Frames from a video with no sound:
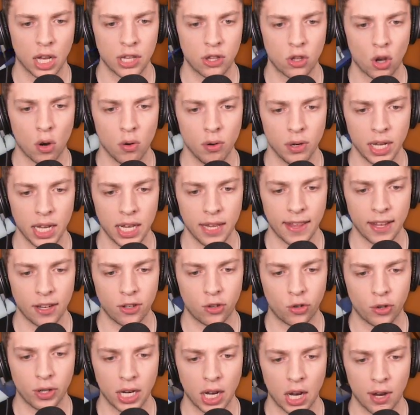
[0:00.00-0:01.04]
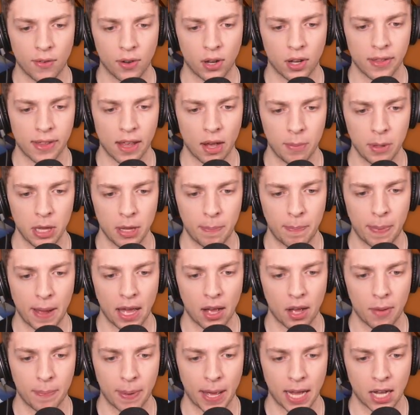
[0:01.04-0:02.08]
Okay, don't hit that tree over because that'll be the
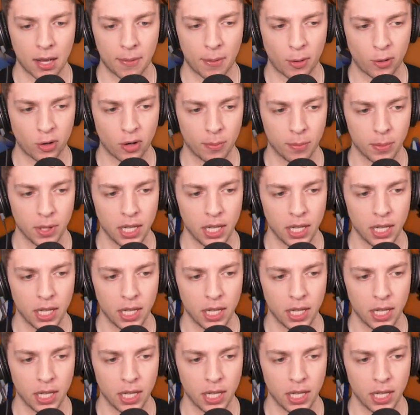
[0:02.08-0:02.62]
ba backup option. I'm